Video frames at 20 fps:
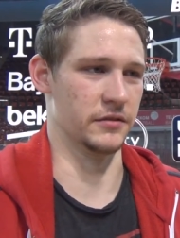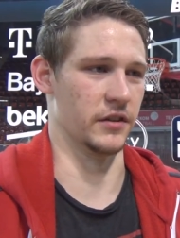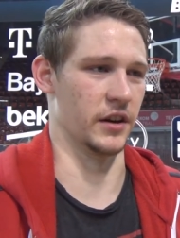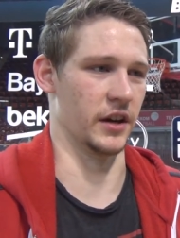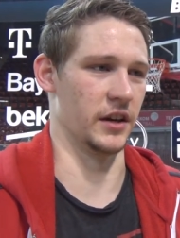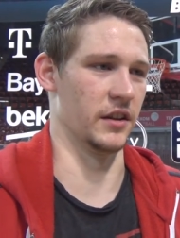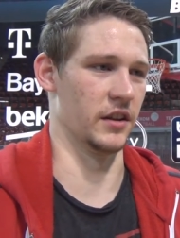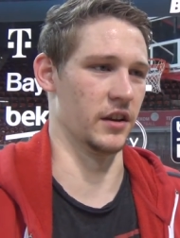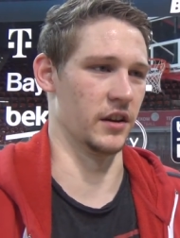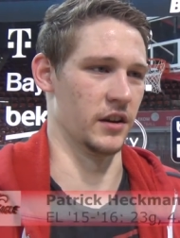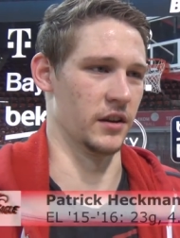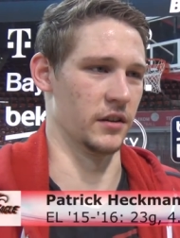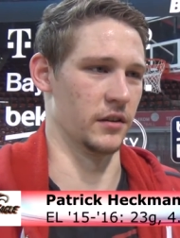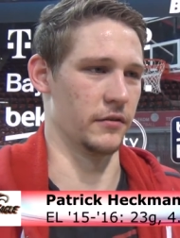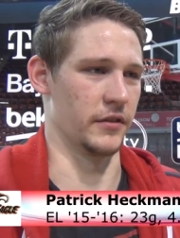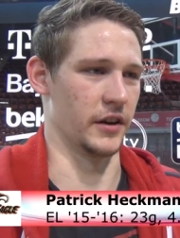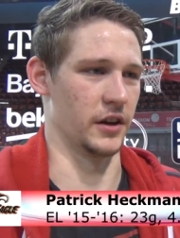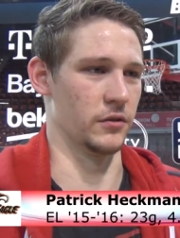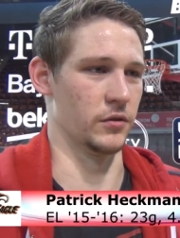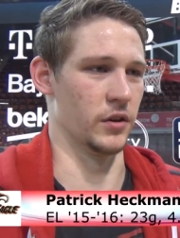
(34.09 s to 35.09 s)
find
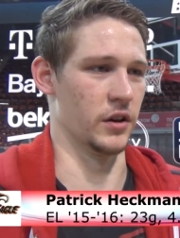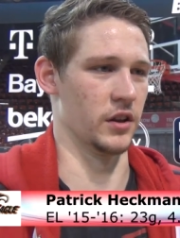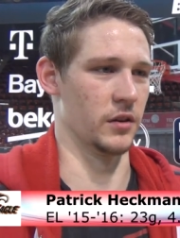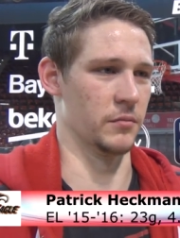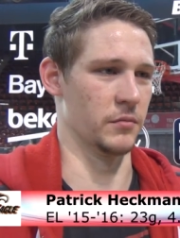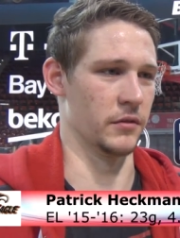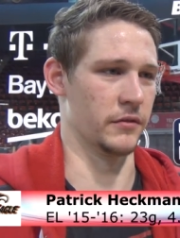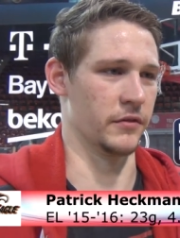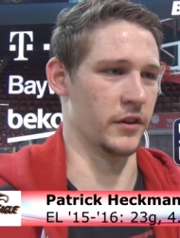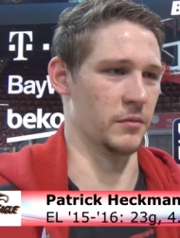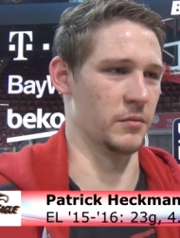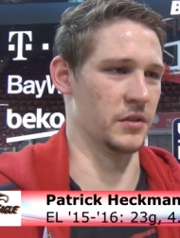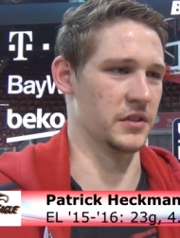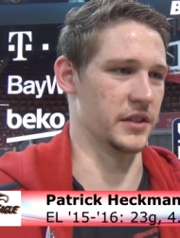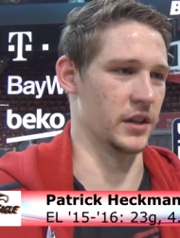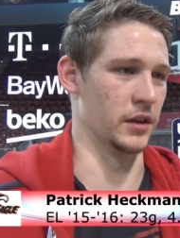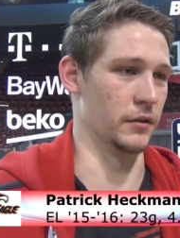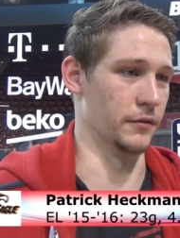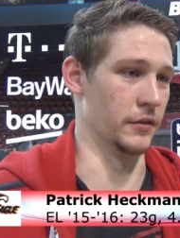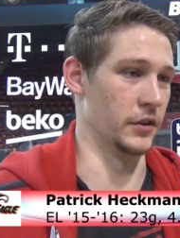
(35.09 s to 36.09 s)
rhythm, to find
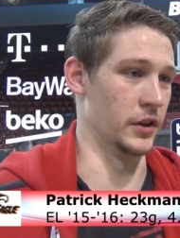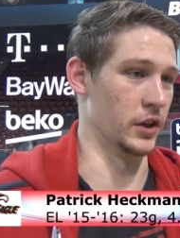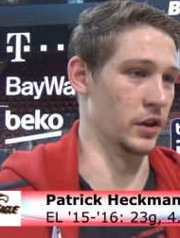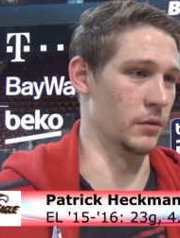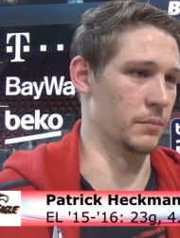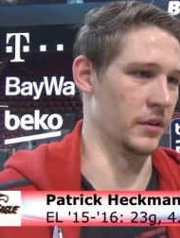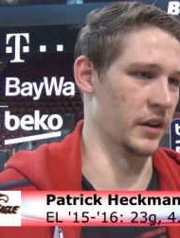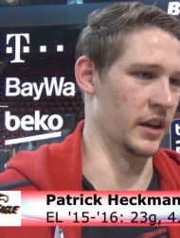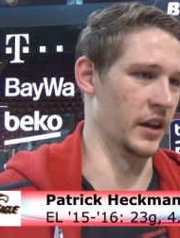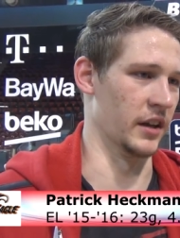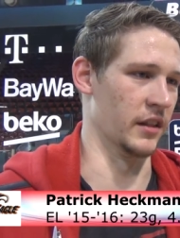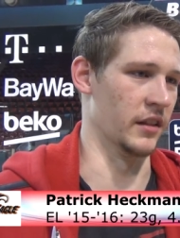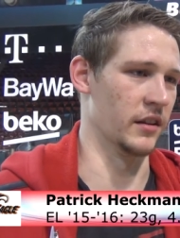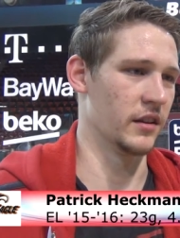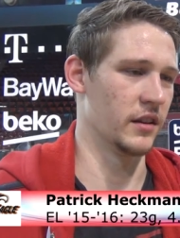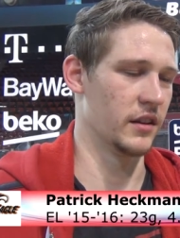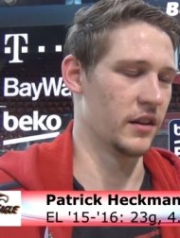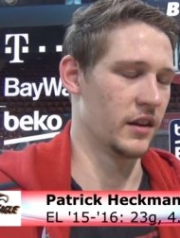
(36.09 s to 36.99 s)
myself in Europe again,